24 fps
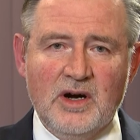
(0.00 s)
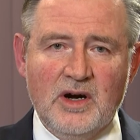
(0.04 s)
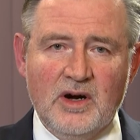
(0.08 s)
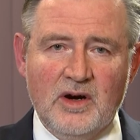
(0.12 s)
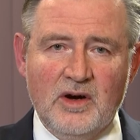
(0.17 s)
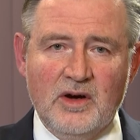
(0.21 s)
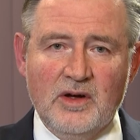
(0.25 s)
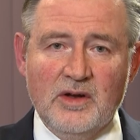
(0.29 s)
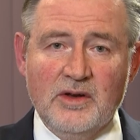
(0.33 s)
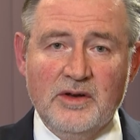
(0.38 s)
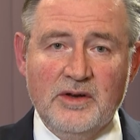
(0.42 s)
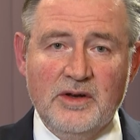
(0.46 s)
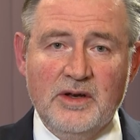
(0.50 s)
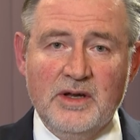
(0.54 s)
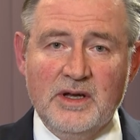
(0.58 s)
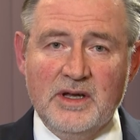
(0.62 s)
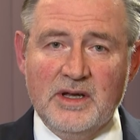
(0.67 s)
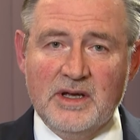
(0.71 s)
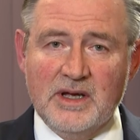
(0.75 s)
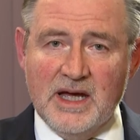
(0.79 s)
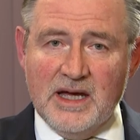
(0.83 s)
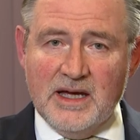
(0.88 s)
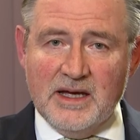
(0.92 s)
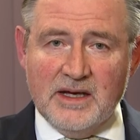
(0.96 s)
on
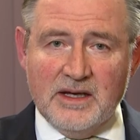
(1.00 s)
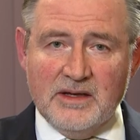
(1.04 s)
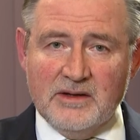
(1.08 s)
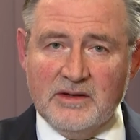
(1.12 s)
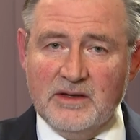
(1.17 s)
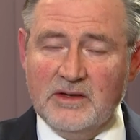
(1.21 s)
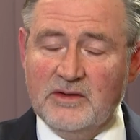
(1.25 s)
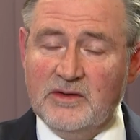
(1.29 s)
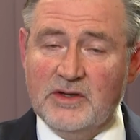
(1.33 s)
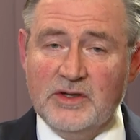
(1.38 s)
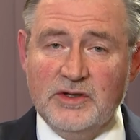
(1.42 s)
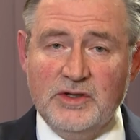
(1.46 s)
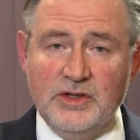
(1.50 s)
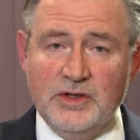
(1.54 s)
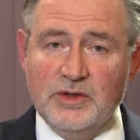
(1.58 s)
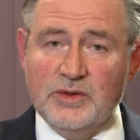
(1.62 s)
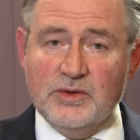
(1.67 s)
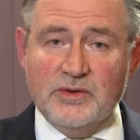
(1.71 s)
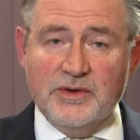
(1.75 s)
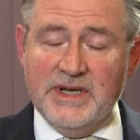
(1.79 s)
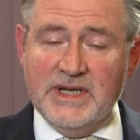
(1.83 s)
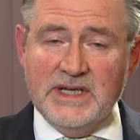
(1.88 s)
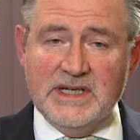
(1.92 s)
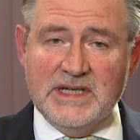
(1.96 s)
the new
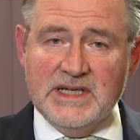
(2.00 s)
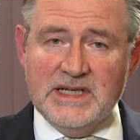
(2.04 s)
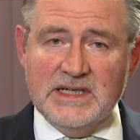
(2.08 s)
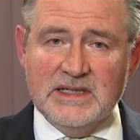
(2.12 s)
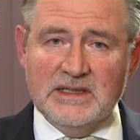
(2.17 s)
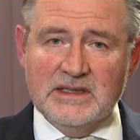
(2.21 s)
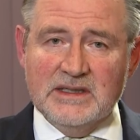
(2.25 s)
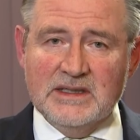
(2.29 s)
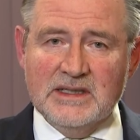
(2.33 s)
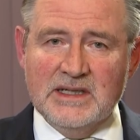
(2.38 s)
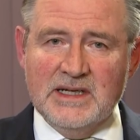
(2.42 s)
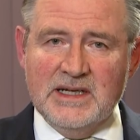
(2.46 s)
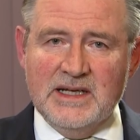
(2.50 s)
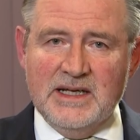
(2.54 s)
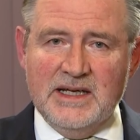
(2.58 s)
Green Deal.